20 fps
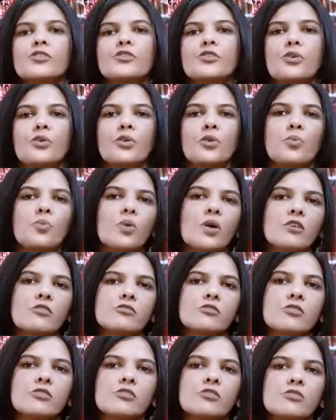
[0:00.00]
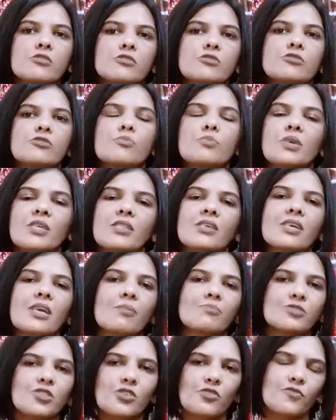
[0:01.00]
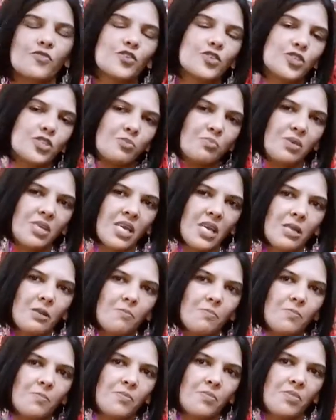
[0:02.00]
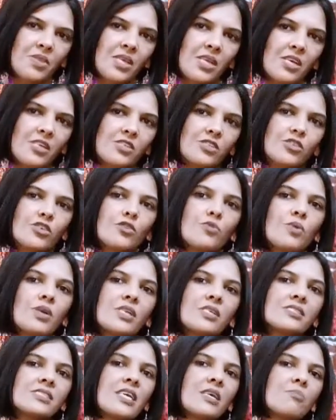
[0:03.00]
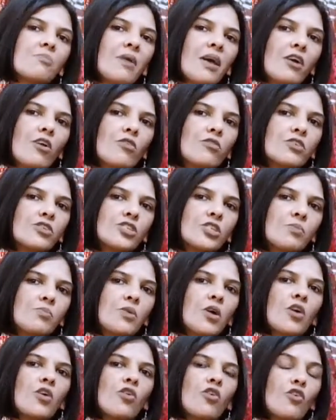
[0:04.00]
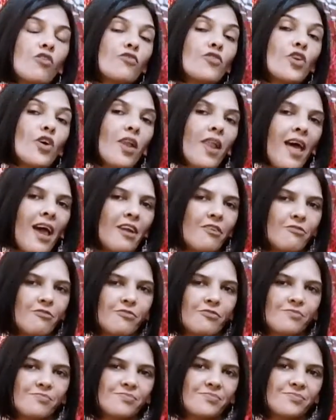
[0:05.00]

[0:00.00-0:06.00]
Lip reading: Do you want to be the captain of your ship again? Do you want to take back ownership of your life?